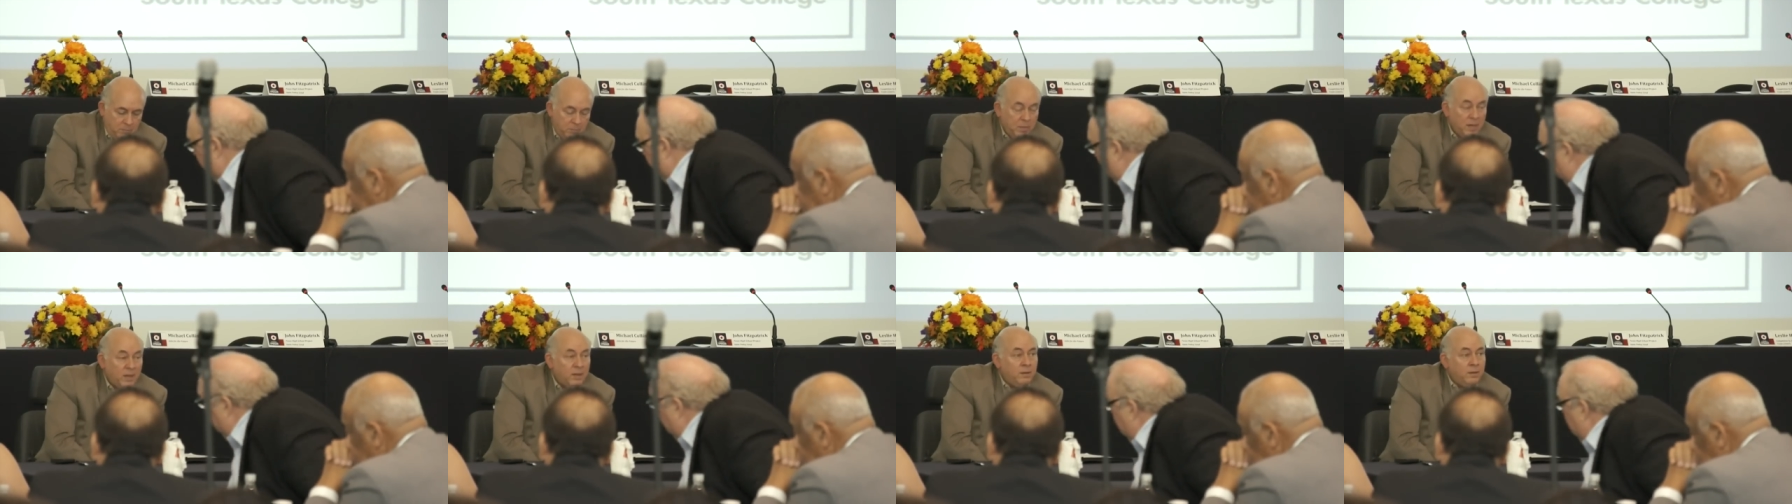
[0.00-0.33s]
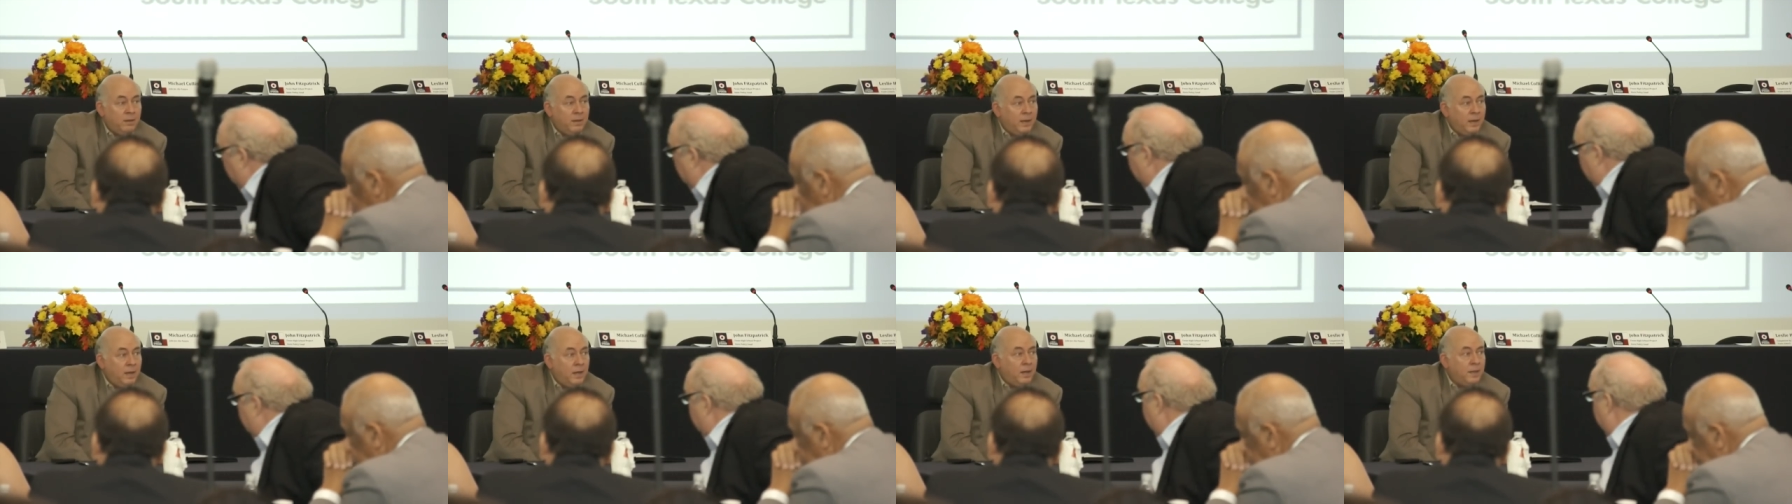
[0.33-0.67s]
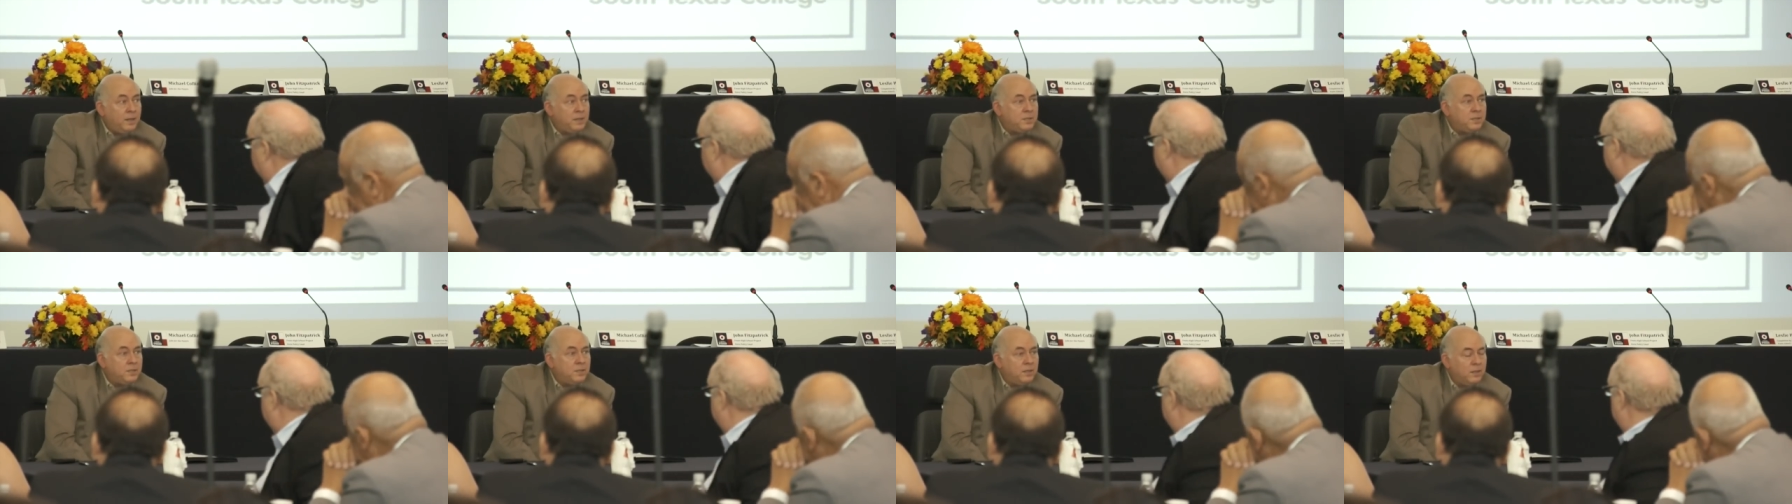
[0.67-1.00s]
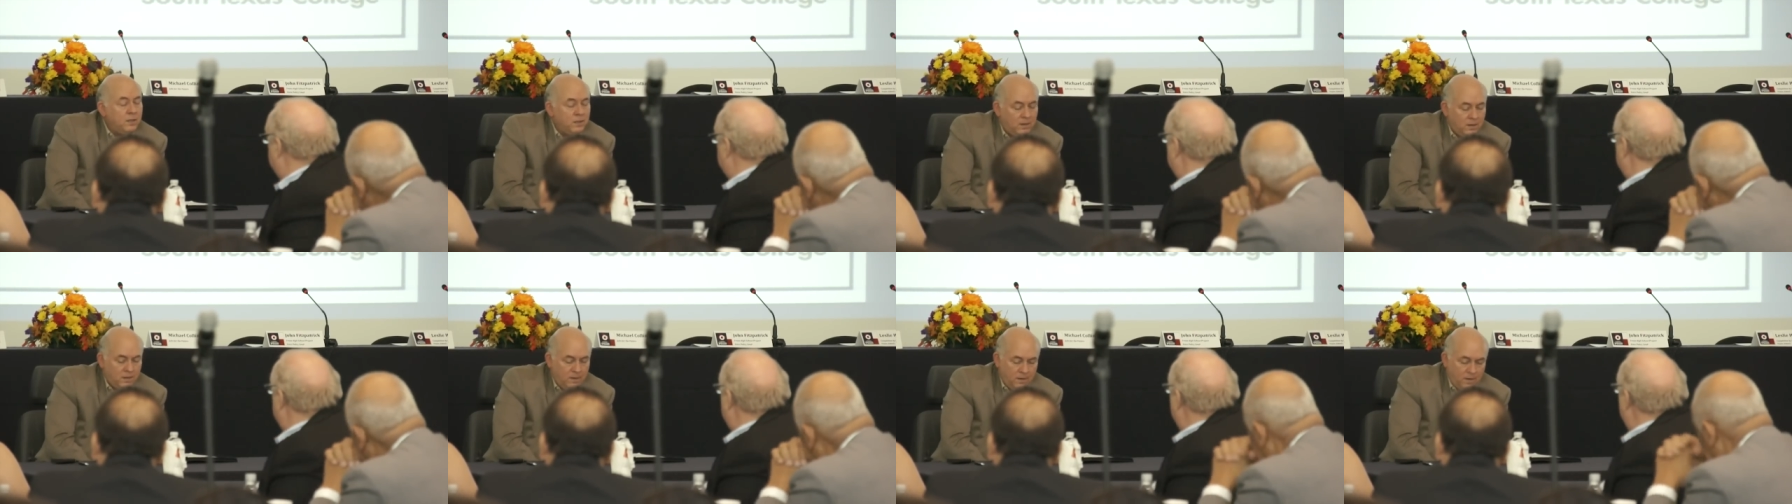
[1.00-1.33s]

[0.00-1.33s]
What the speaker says: bigger than us.